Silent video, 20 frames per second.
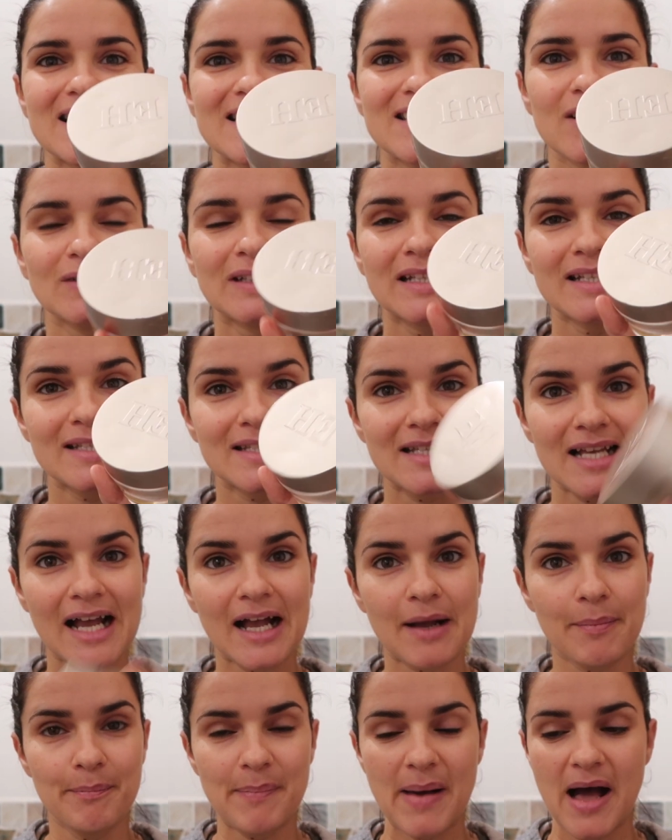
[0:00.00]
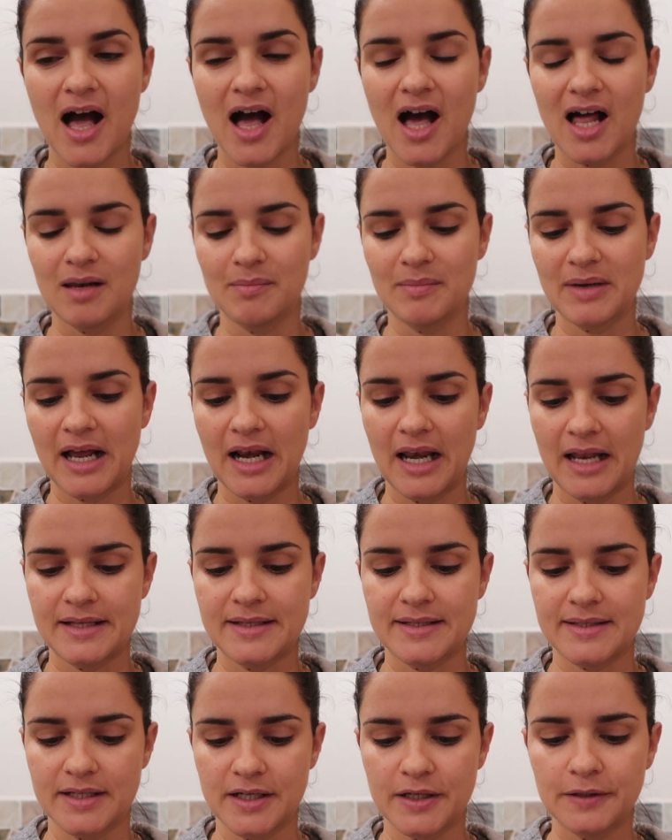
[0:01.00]
So this is a balm
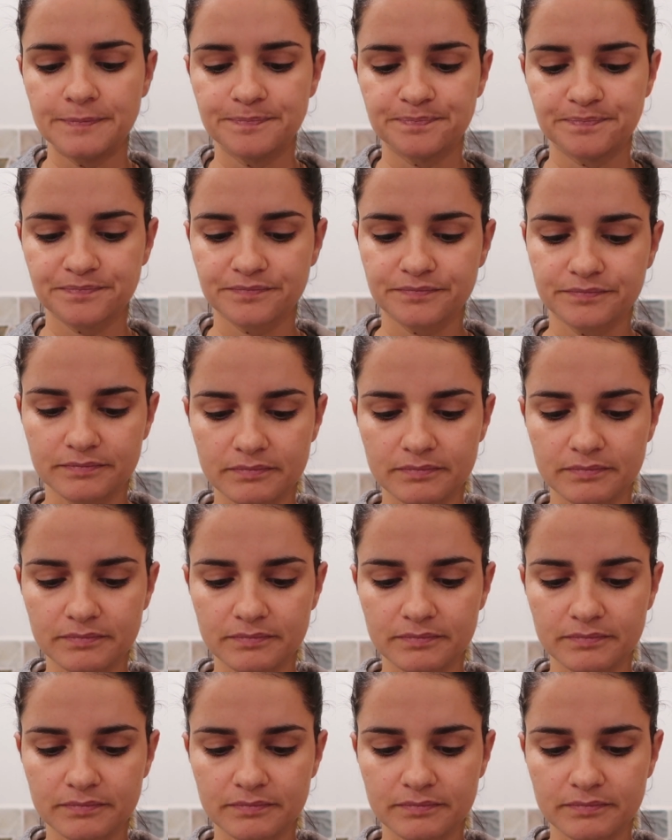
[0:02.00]
cleanser.